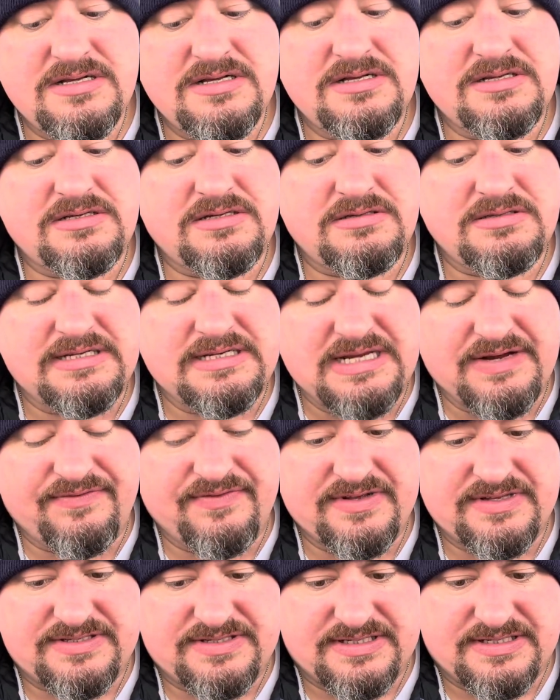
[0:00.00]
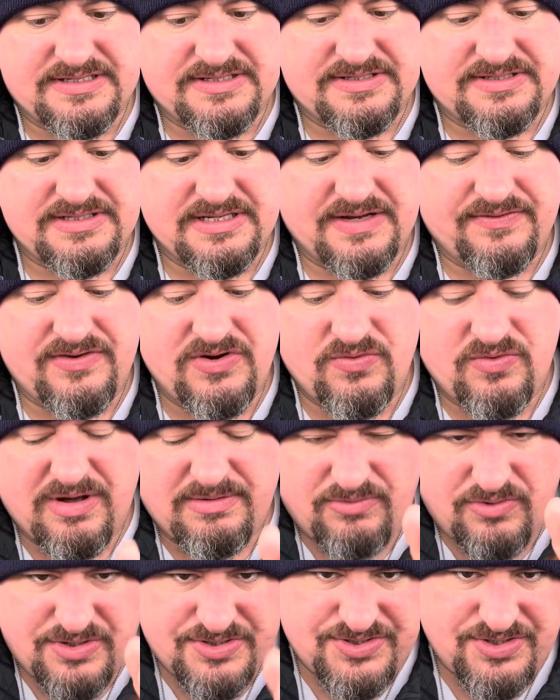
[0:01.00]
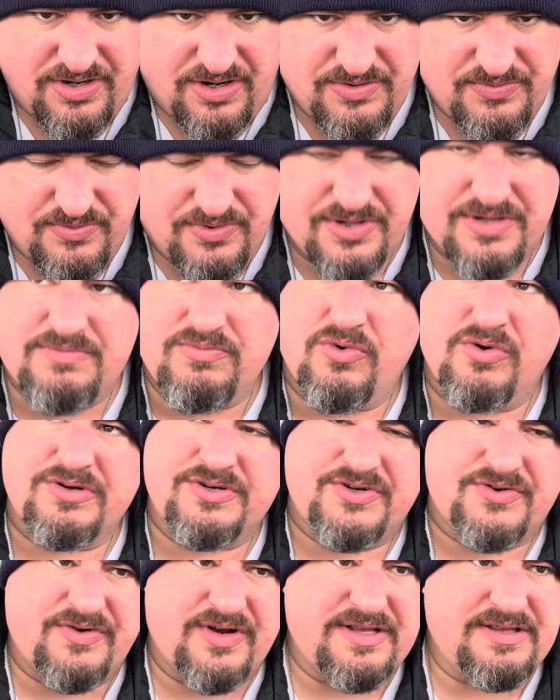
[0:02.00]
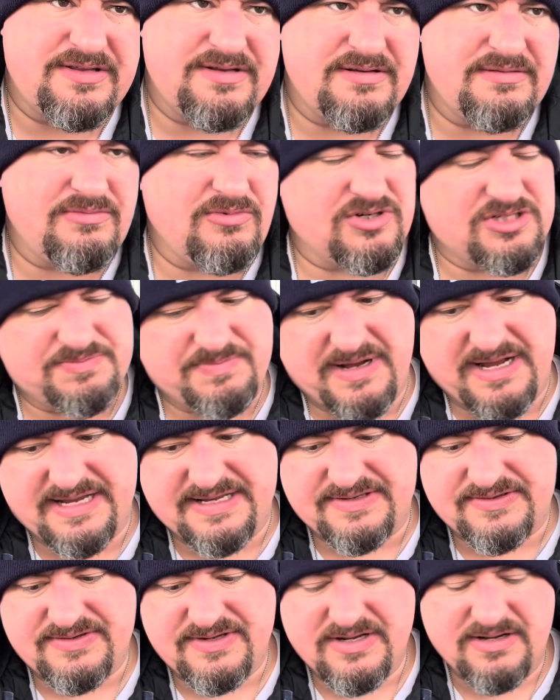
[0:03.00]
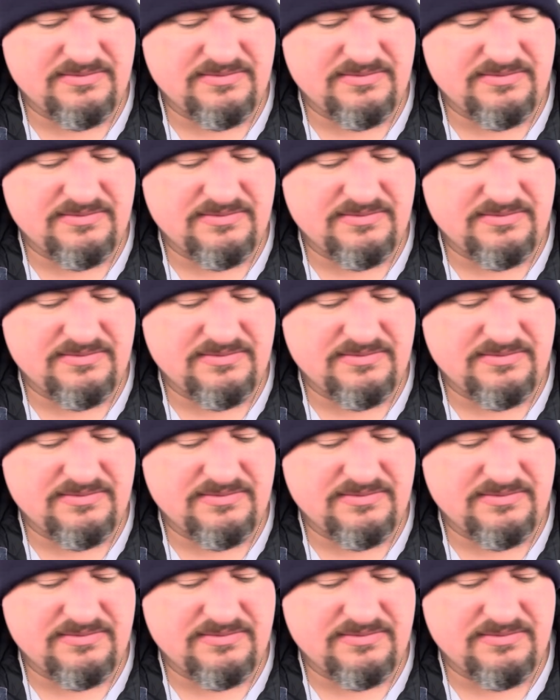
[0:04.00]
So the difference is, if you want more charred wood, more strength, more spice,